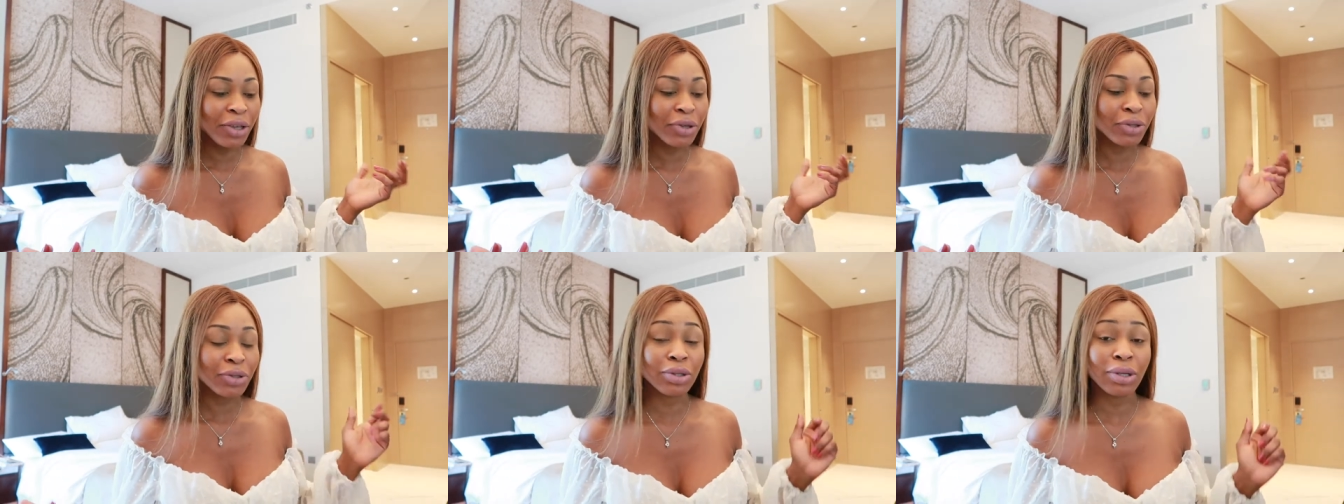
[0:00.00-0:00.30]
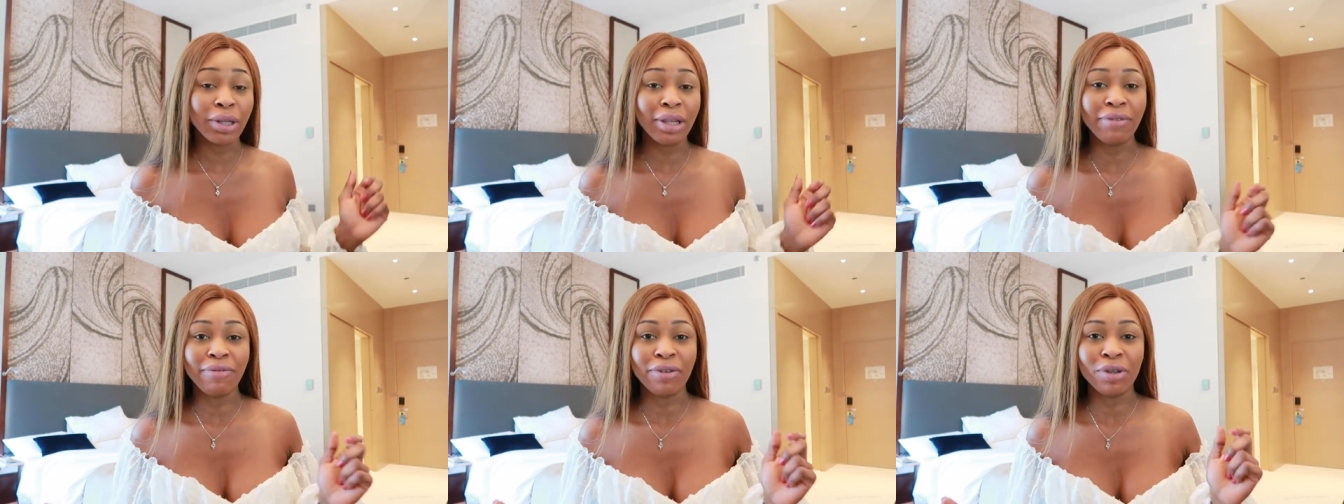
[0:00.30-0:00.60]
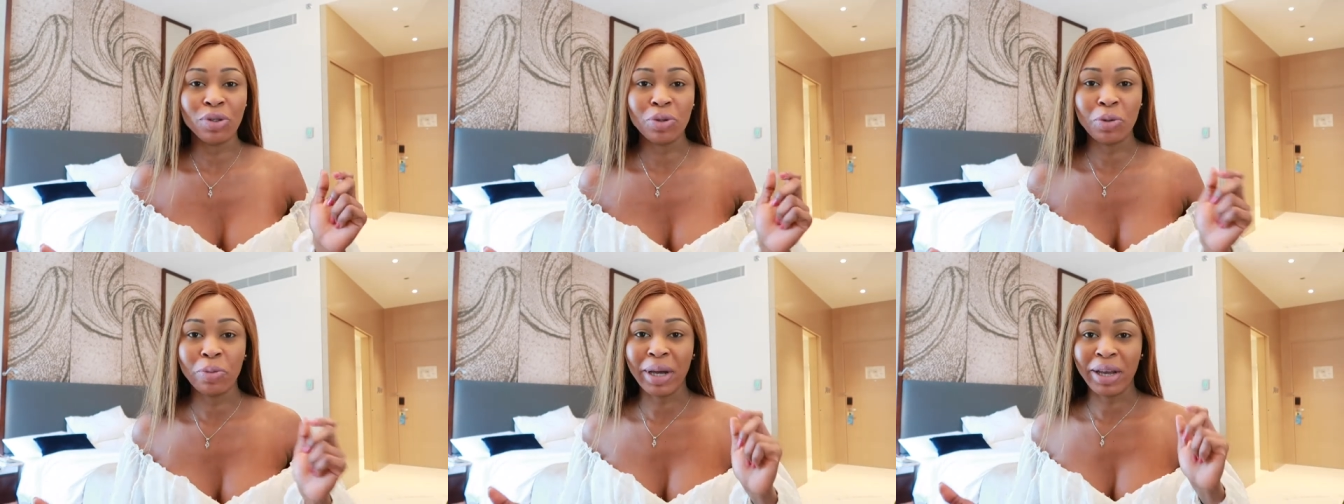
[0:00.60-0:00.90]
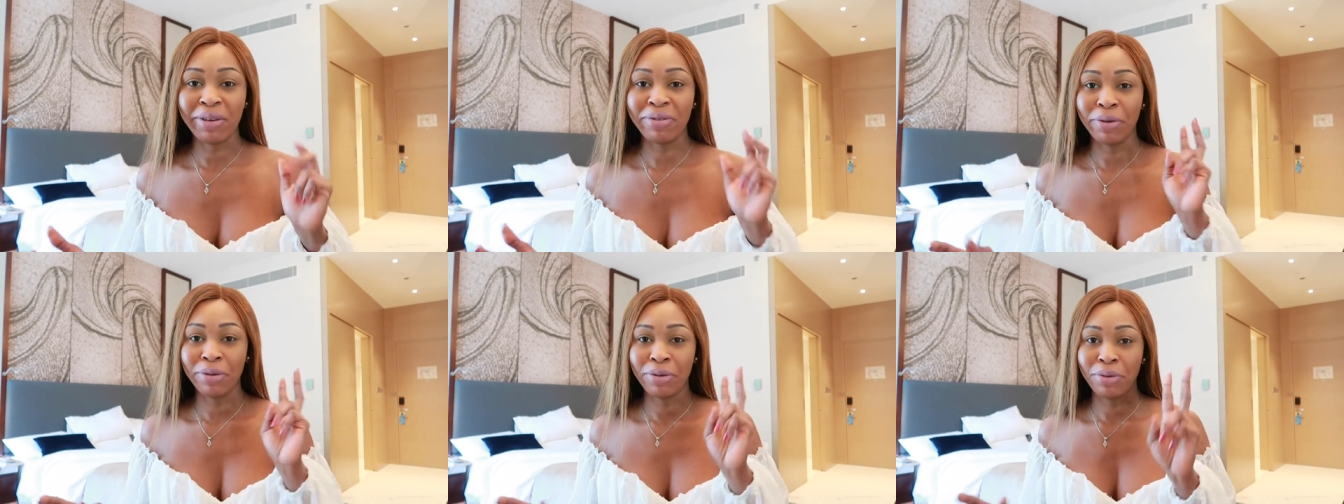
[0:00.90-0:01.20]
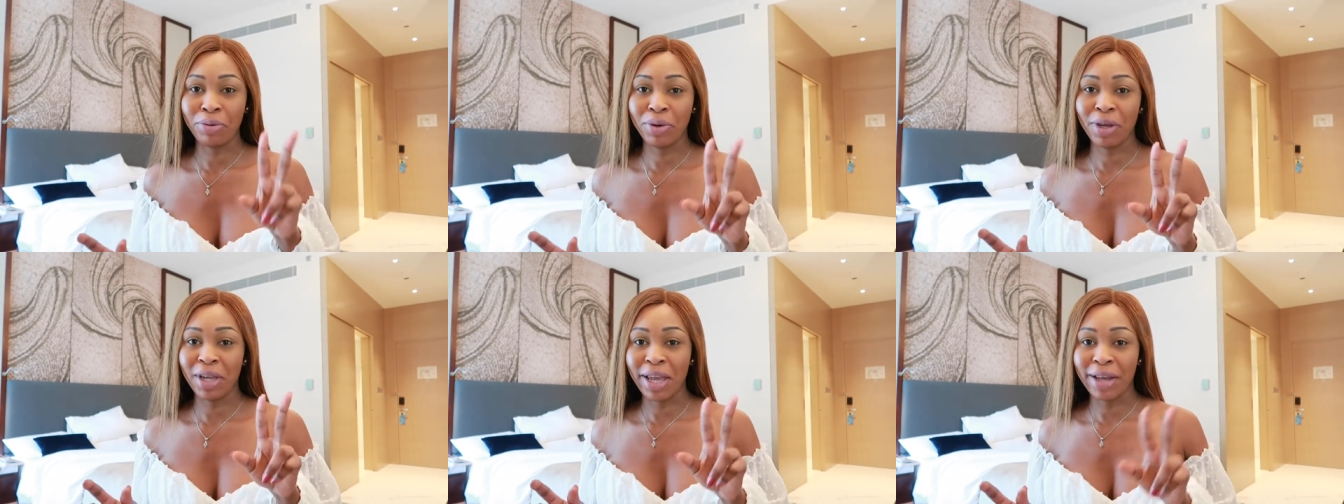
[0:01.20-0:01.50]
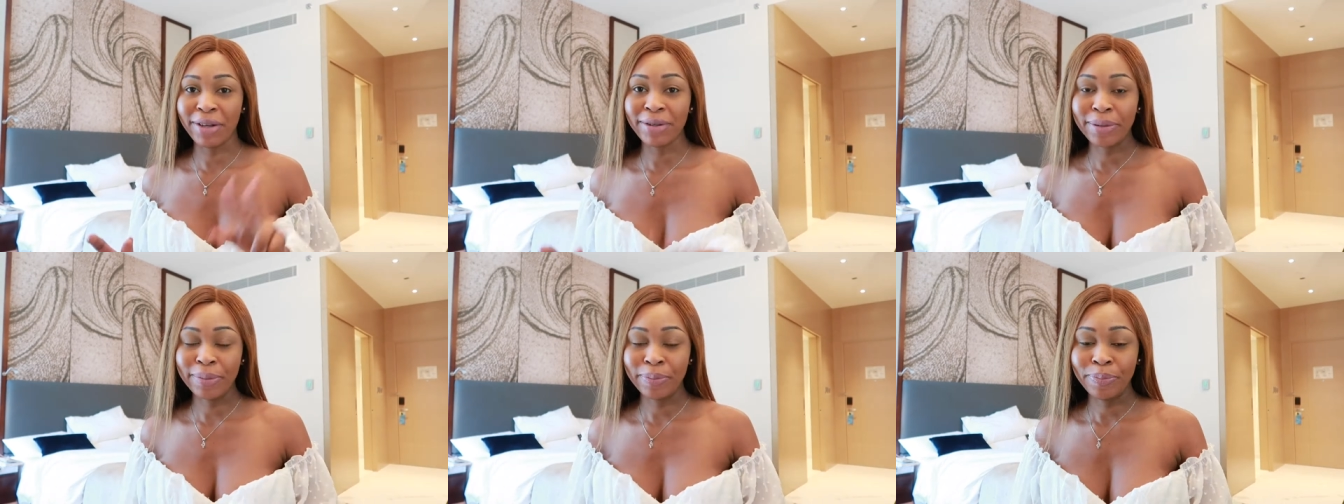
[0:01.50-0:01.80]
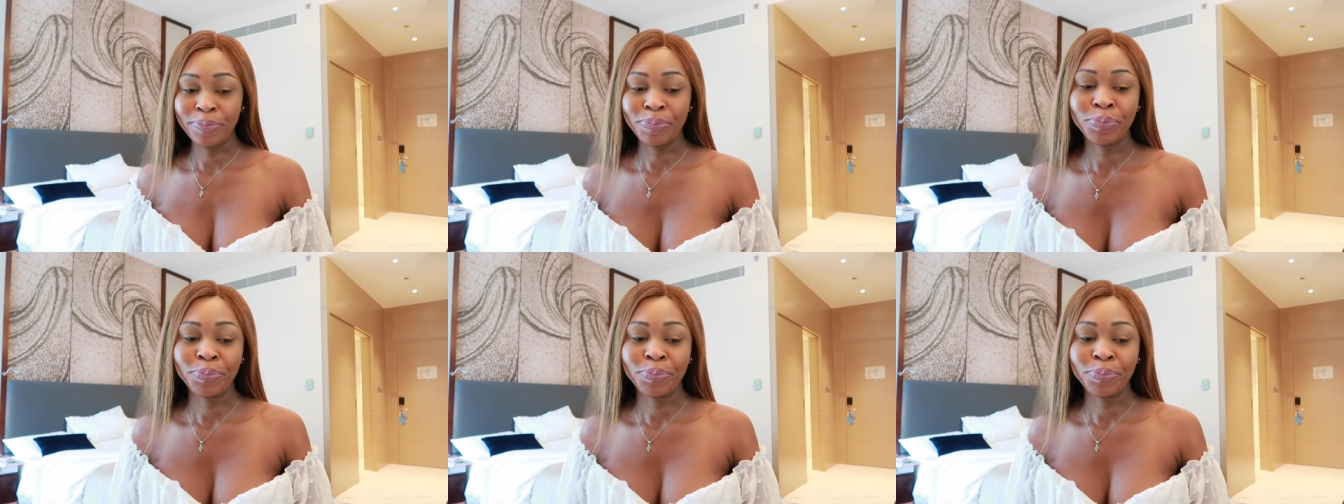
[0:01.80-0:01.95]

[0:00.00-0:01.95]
used to live in dubai for three years